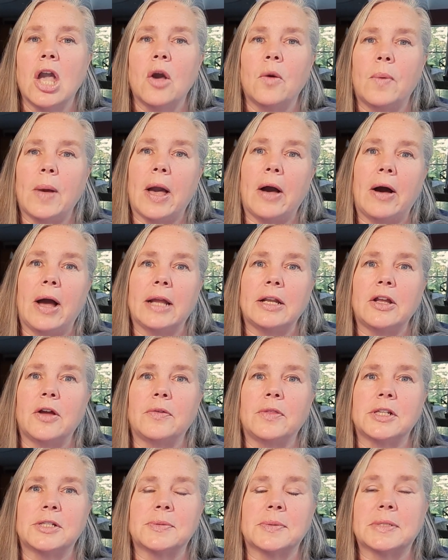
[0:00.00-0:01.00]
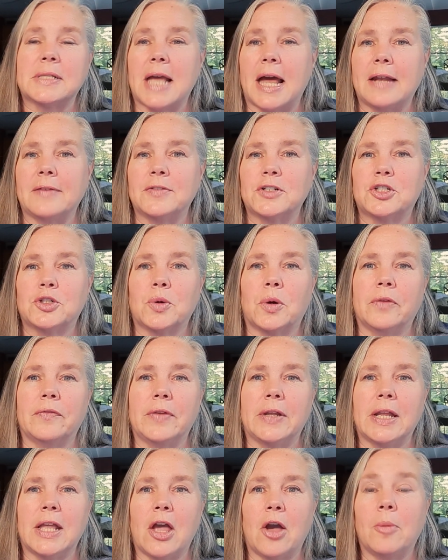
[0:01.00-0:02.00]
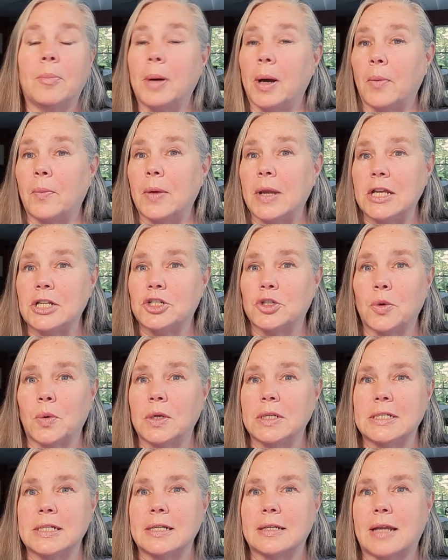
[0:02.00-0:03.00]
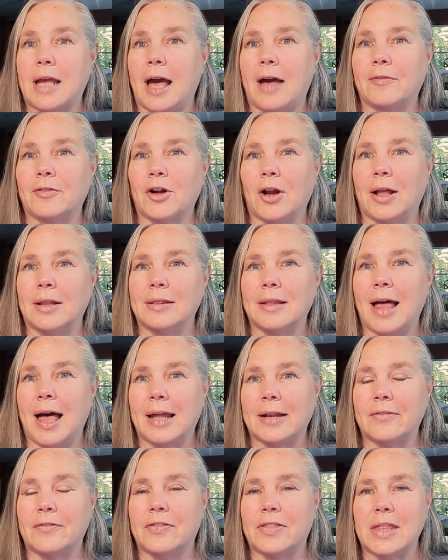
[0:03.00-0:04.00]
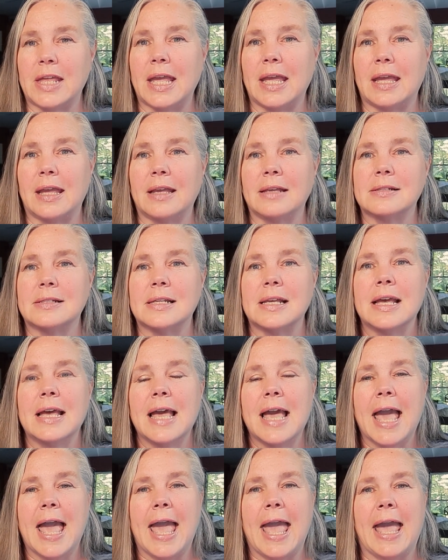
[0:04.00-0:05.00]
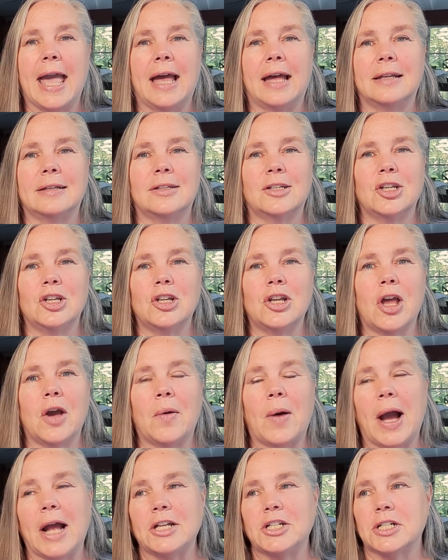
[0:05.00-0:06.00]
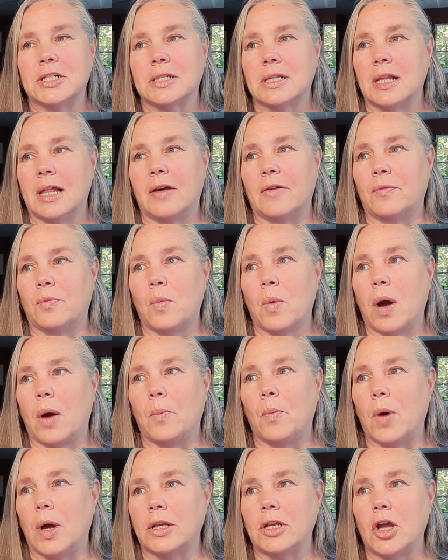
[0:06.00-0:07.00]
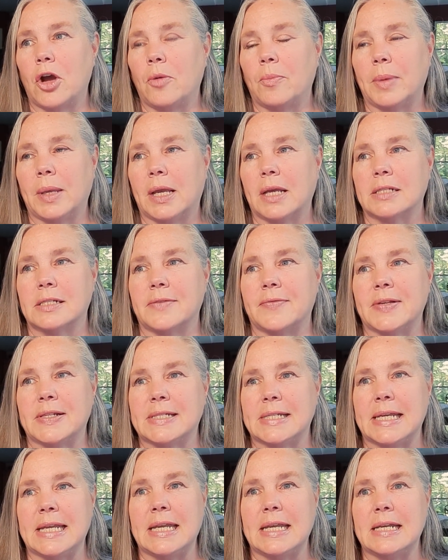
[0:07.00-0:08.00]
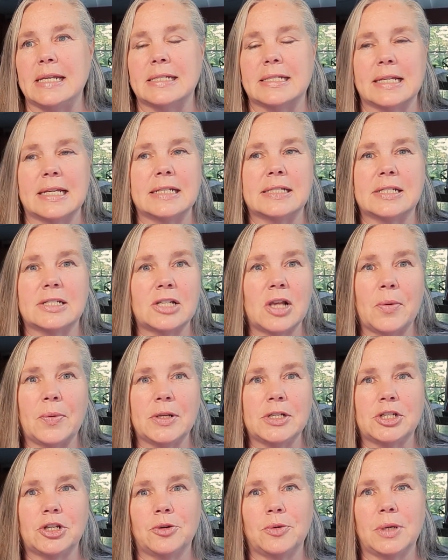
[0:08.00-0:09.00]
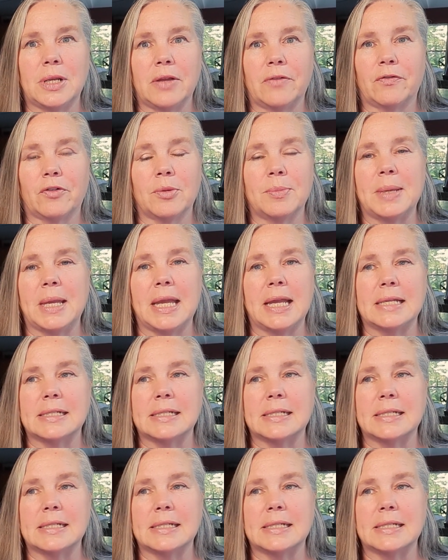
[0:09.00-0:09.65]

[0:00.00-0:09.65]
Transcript: Well, I know this was kind of a short video, but we sure did cover a lot of things. And, I just love OneNote because of its ease. It's so intuitive for me.